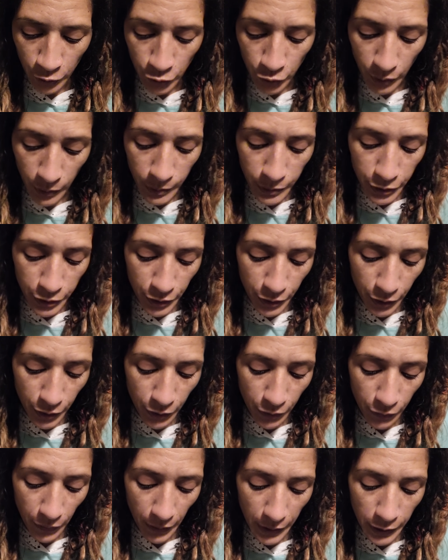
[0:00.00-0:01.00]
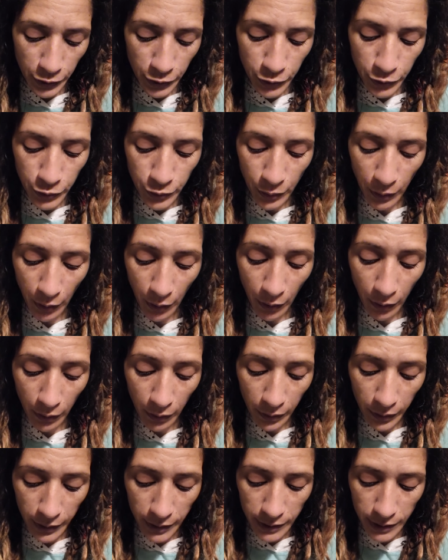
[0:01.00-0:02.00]
to observe and to do
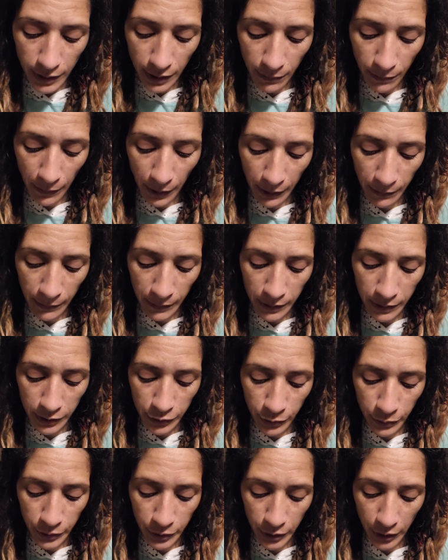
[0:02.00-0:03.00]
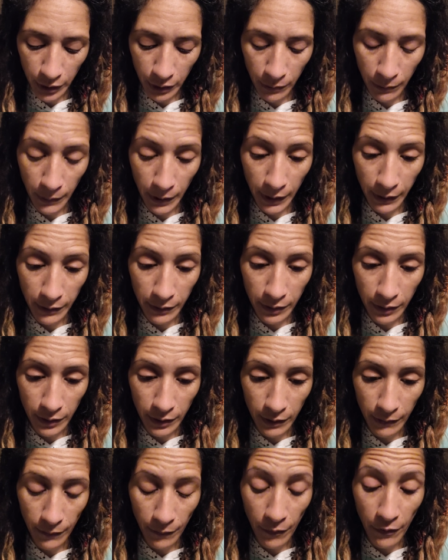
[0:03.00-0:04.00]
all his commandments which I command
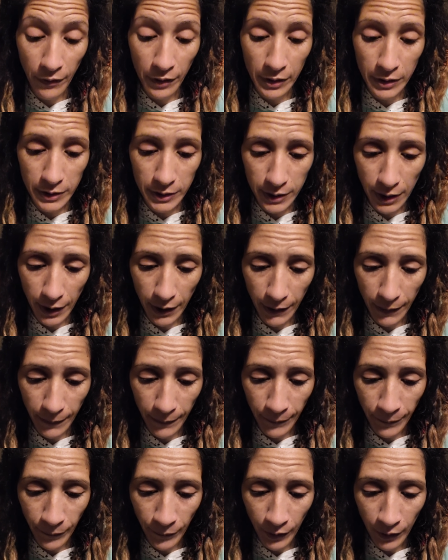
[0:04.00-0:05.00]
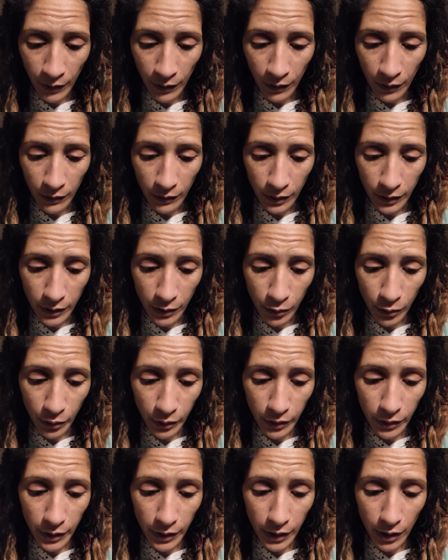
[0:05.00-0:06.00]
thee this day, that the
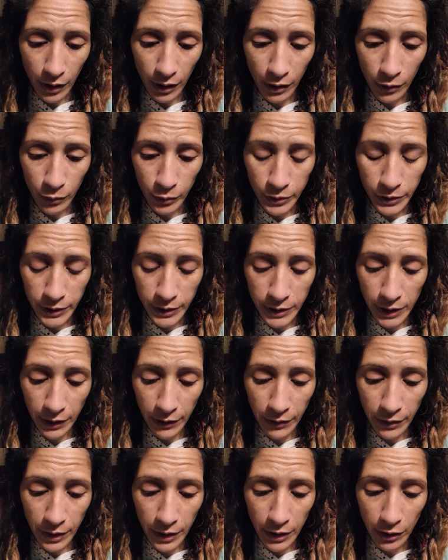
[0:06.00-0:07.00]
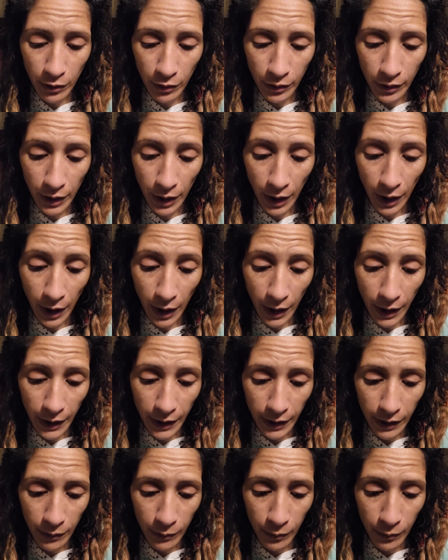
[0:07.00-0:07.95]
Lord thy God will set thee on high